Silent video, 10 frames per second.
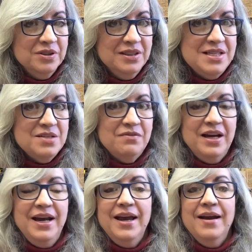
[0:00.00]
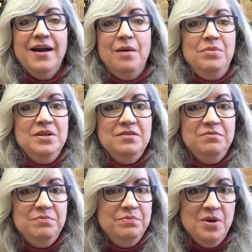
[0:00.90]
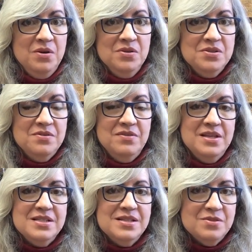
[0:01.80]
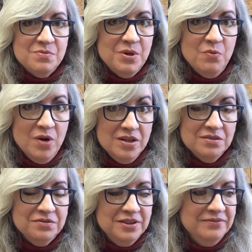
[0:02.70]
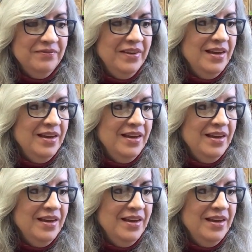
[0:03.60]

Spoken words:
At least if I can get a couple of balls of this would be wonderful.